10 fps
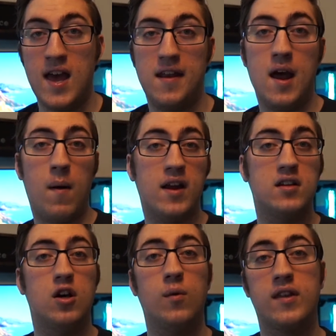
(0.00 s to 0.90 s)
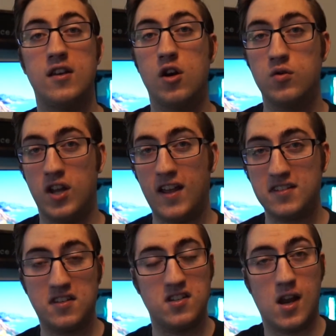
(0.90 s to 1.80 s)
Now, I know that Node.js
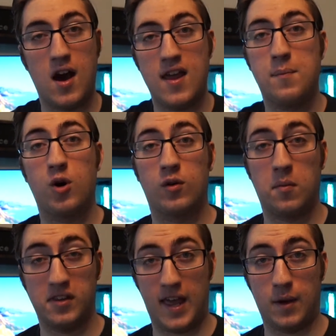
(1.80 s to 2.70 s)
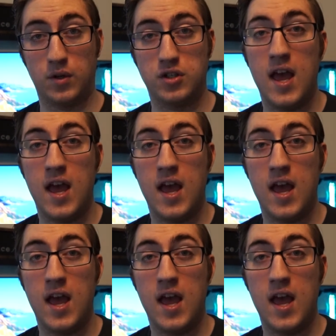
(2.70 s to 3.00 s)
is not a programming language.